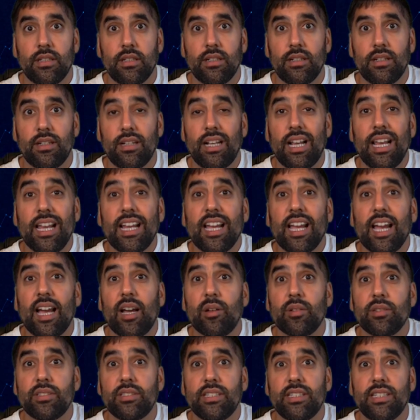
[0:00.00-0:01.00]
And
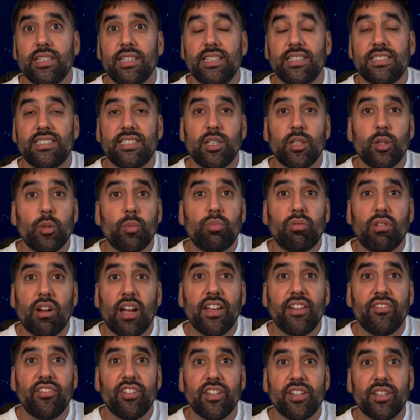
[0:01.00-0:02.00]
ClickHouse is still
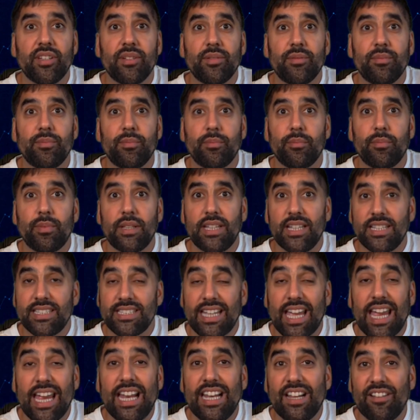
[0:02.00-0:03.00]
private, but they're
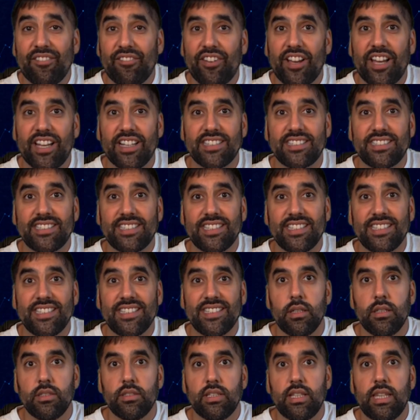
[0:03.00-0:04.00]
scaling fast.
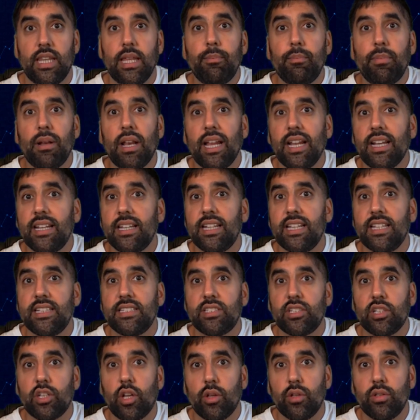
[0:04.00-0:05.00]
So their plan
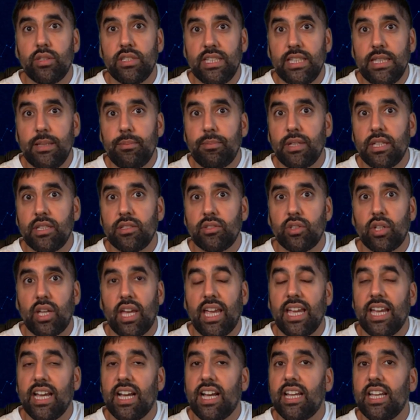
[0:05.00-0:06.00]
is to go deep into
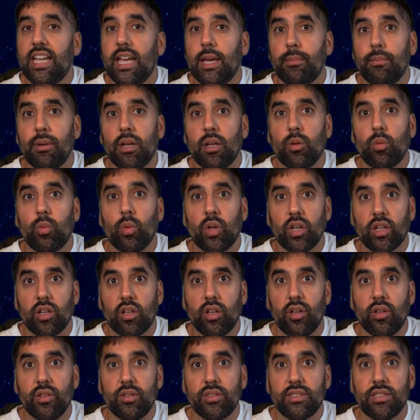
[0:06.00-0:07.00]
AI ML
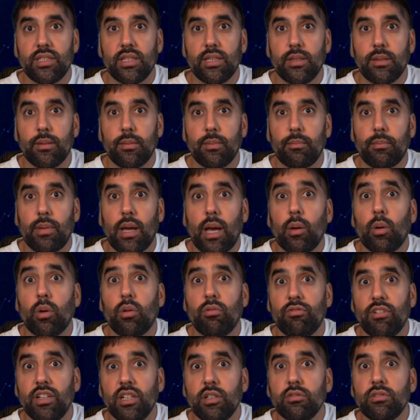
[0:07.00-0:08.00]
workloads, power
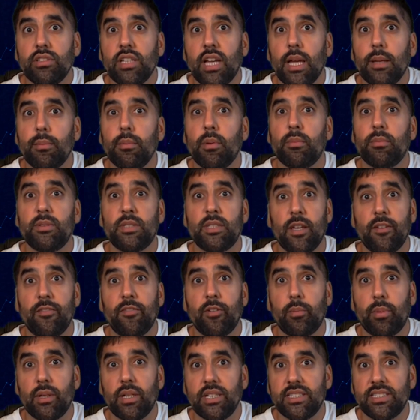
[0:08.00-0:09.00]
real-time
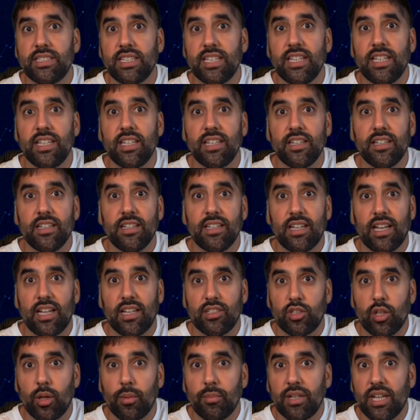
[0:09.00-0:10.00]
observability,
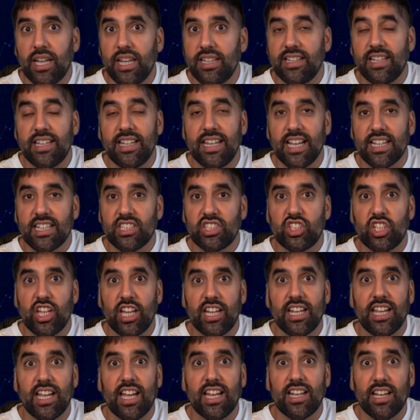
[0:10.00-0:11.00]
and dominate the next
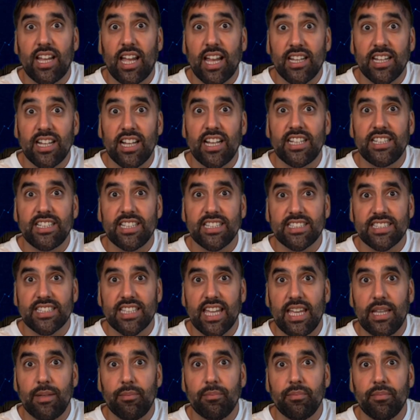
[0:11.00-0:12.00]
gen analytics
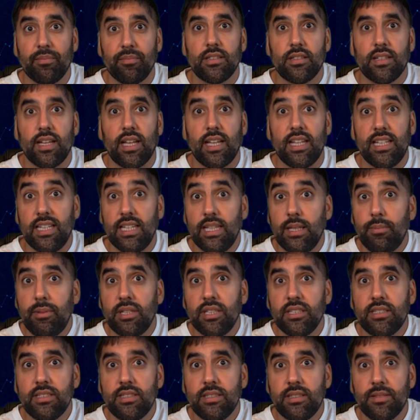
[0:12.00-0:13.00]
game. And
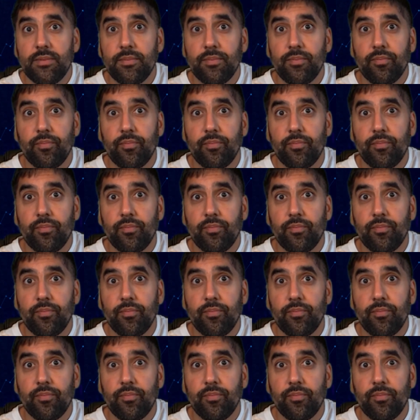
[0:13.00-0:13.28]
Nebius?